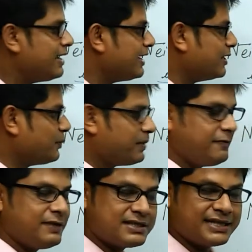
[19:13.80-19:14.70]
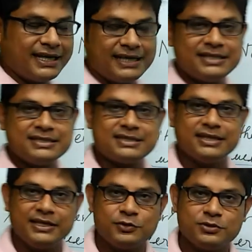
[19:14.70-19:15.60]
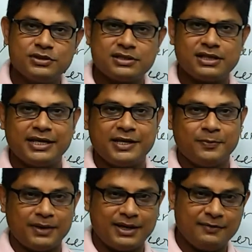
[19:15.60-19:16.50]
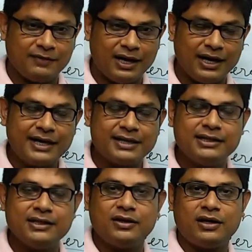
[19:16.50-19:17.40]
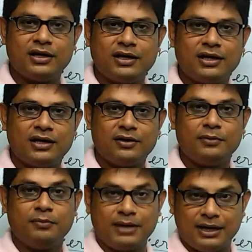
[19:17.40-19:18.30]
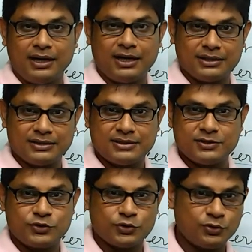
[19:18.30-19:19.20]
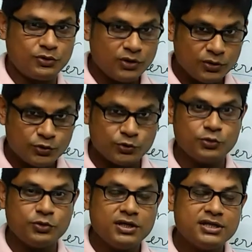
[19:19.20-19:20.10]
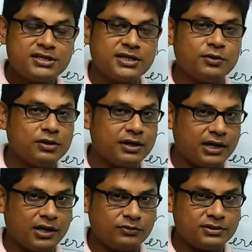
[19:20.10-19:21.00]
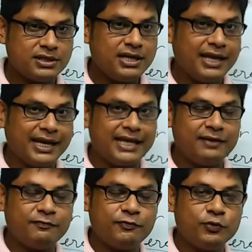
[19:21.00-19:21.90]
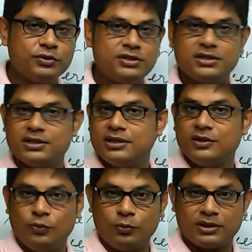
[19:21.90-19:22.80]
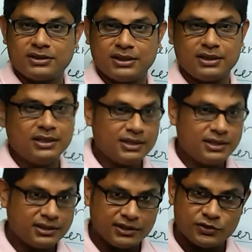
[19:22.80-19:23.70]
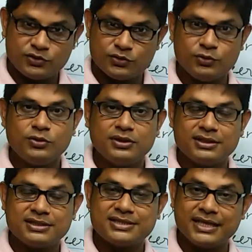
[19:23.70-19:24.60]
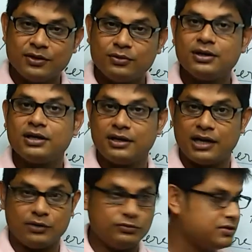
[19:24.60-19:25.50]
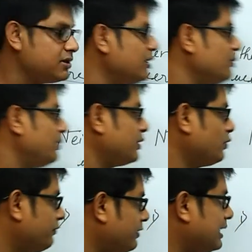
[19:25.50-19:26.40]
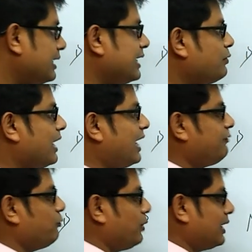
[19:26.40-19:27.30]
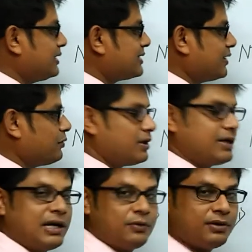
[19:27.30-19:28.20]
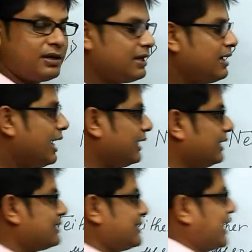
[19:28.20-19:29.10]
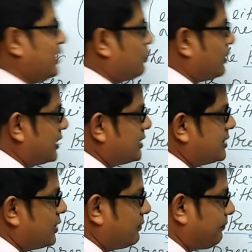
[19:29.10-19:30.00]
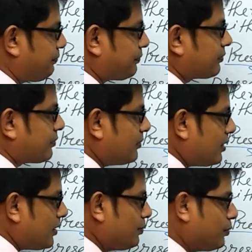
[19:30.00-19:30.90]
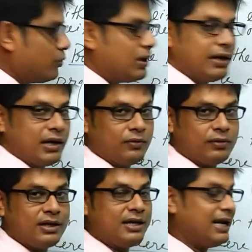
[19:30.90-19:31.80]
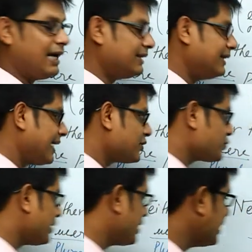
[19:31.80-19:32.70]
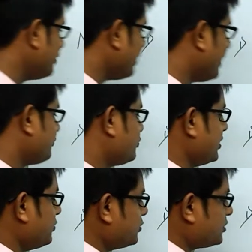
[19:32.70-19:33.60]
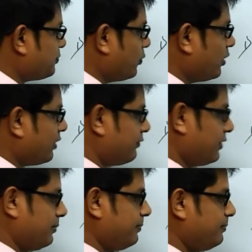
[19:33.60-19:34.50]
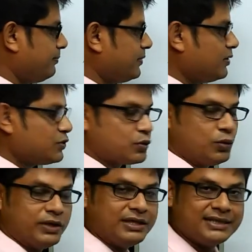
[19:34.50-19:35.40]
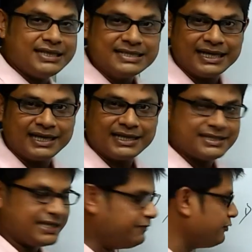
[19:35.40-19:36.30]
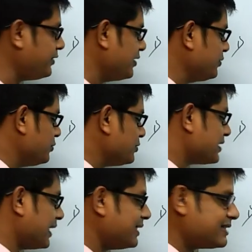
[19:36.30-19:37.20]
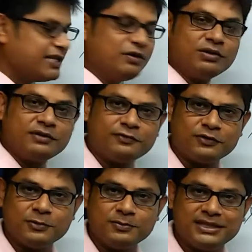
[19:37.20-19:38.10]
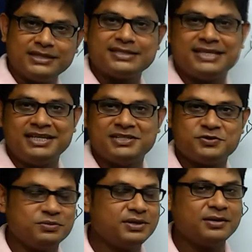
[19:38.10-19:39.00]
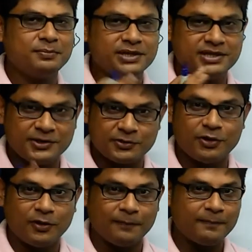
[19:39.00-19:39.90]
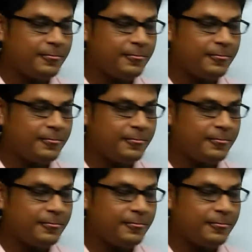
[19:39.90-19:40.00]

In the previous sentence, it was like my uncle, my aunt. So two singular nouns. Again, food, water. These two singular nouns. But over here, you have one singular noun and the second one is plural noun, and that's why you have to use plural verb. So in this sentence, if you use any singular verb, then the sentence would be completely wrong.